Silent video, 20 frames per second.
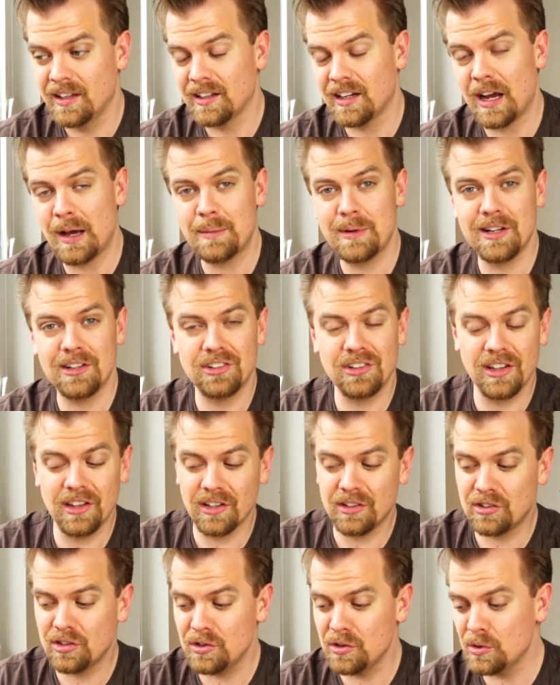Combination of
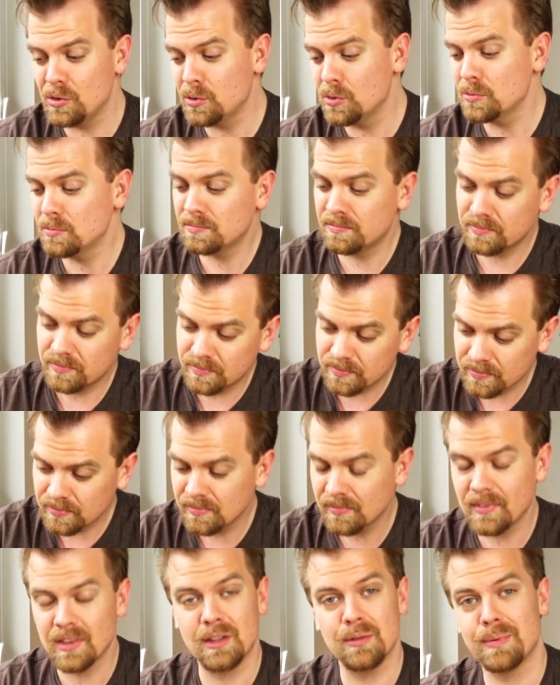the two,
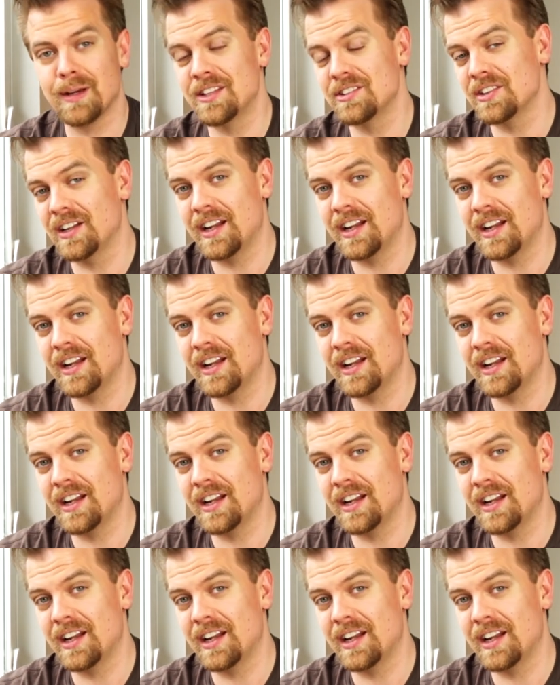depends